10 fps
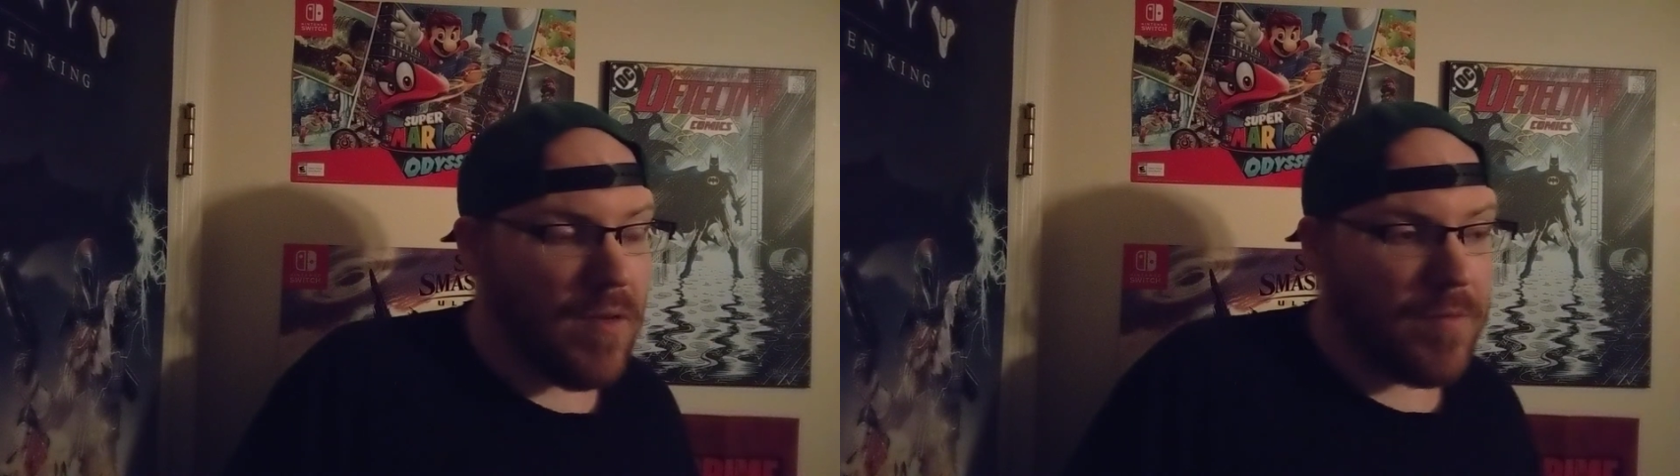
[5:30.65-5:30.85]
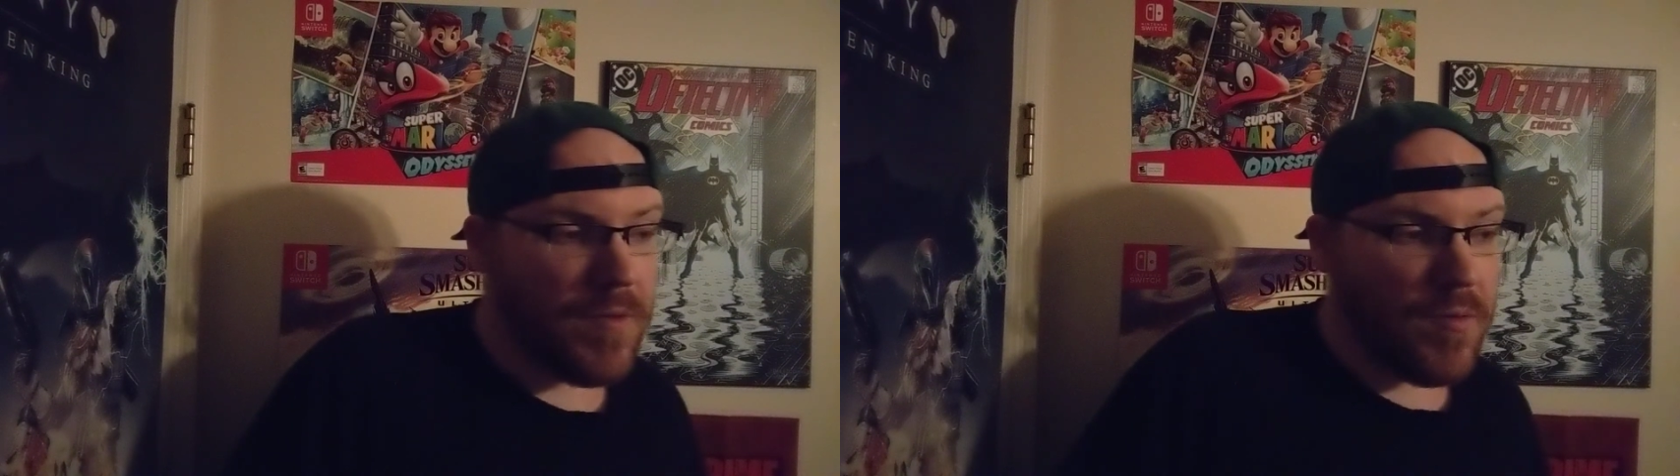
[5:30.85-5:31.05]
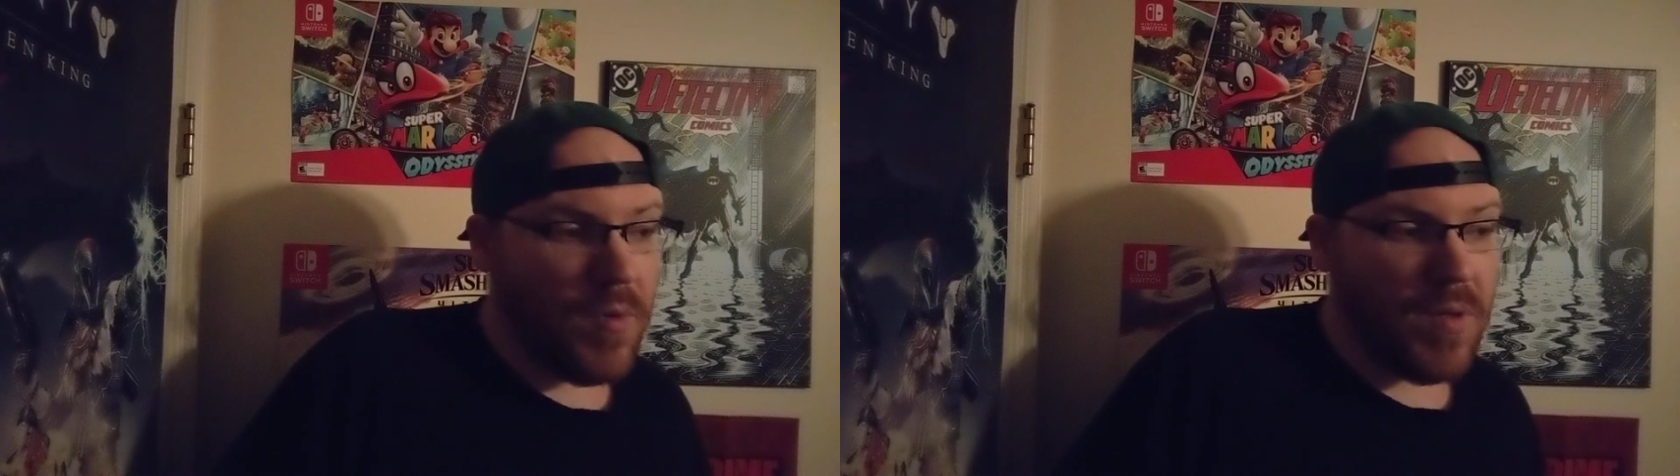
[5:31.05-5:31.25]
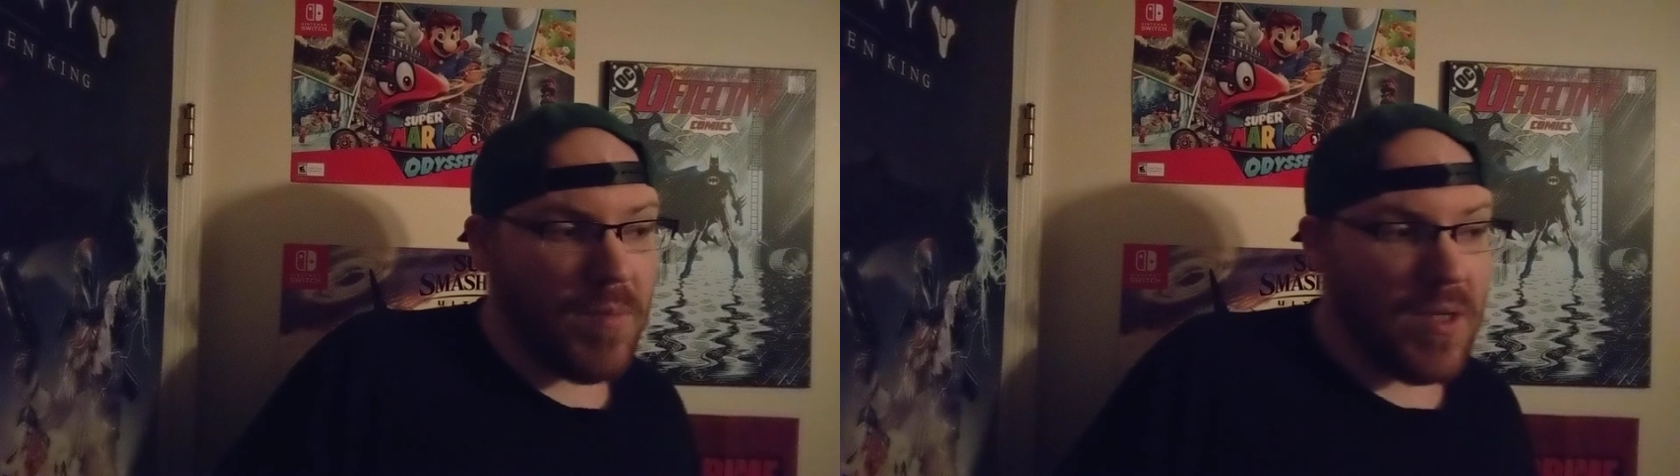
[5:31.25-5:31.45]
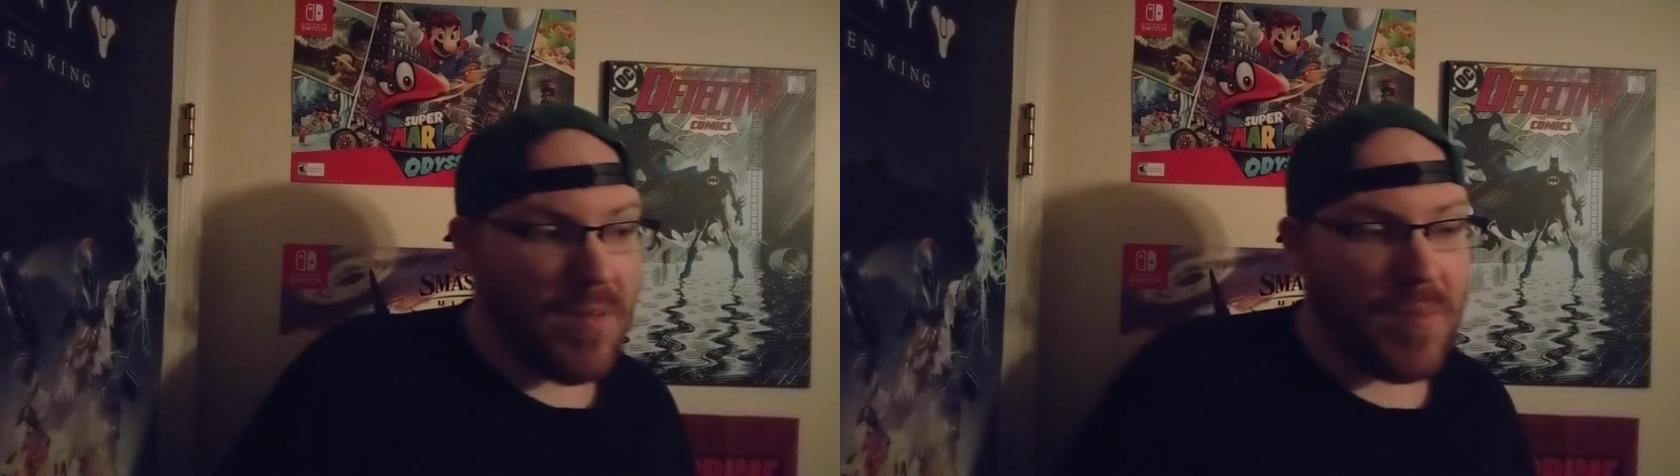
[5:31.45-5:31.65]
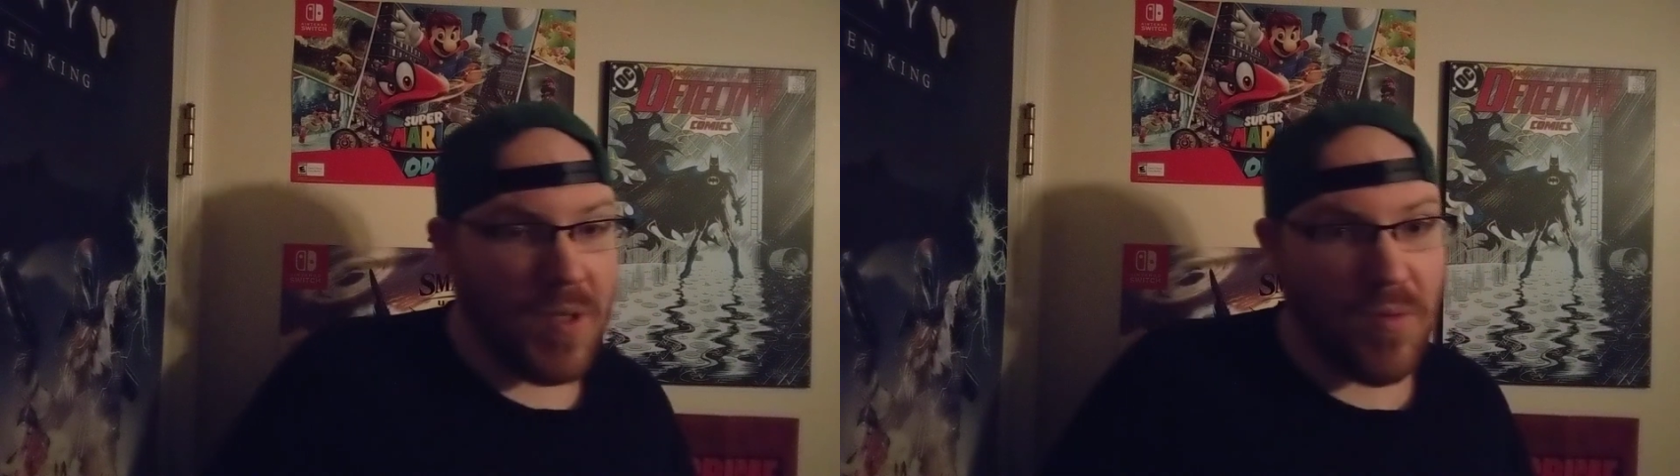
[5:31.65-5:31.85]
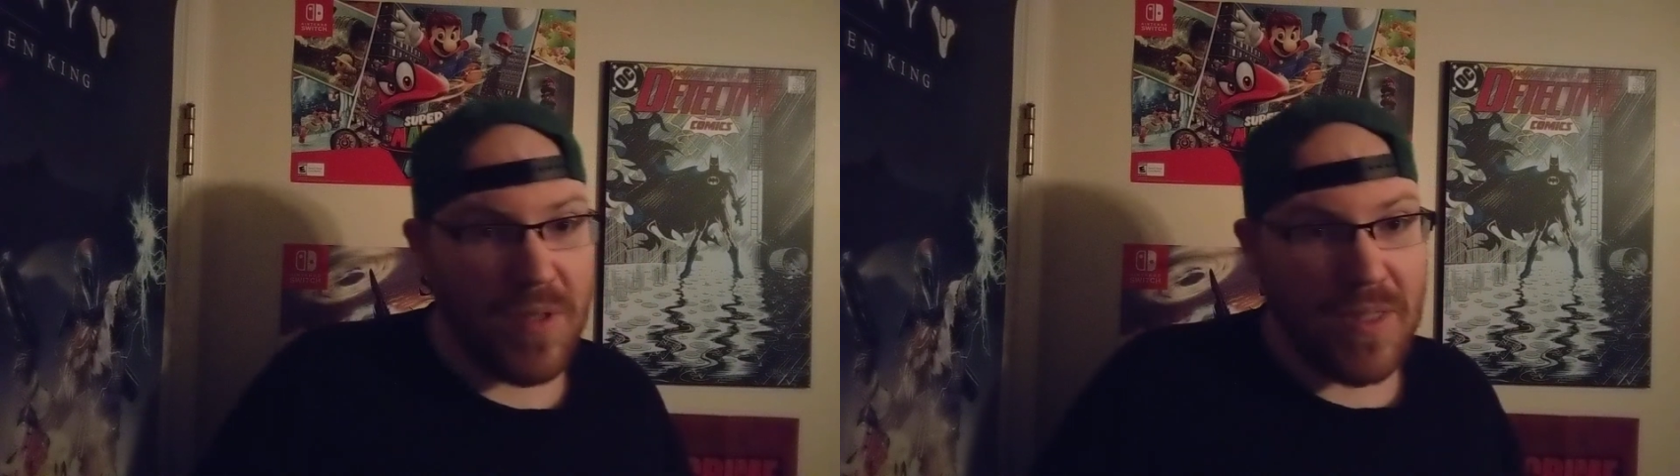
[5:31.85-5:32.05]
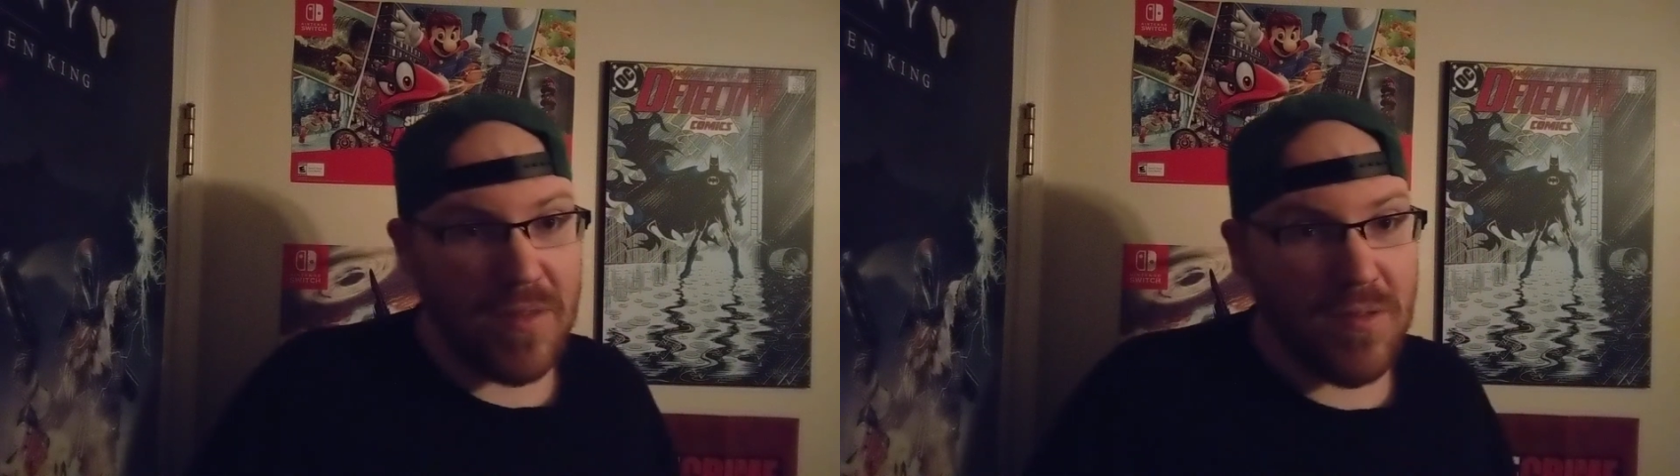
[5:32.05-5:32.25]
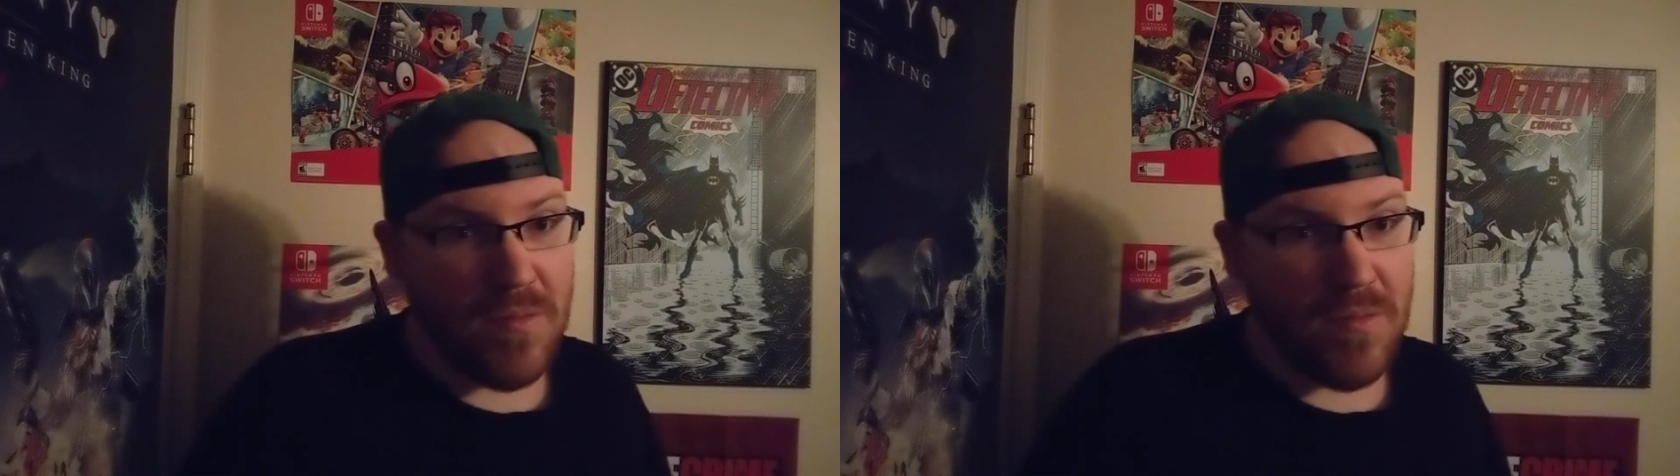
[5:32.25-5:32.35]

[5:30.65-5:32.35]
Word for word: for one month, but only